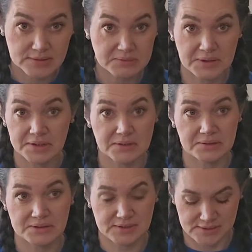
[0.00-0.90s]
Like,
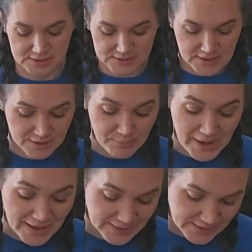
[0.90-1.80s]
it's just not a
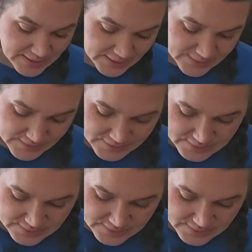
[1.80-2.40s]
bad thing.